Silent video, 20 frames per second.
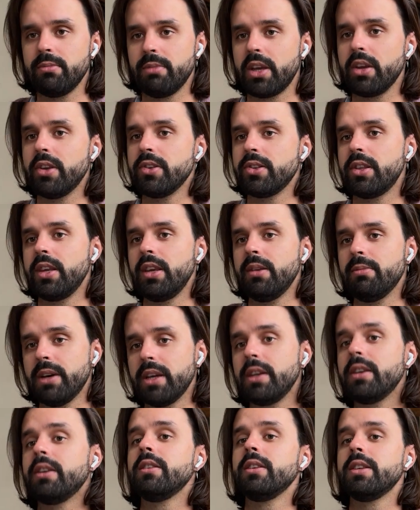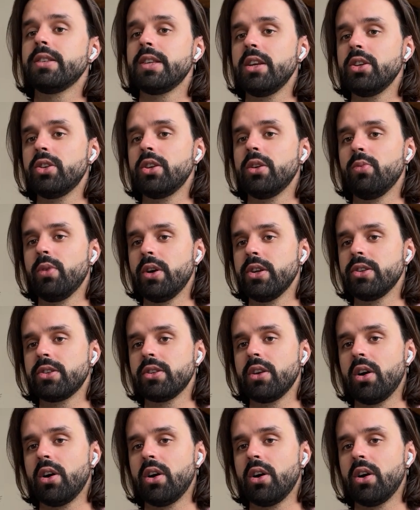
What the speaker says: because the monetization was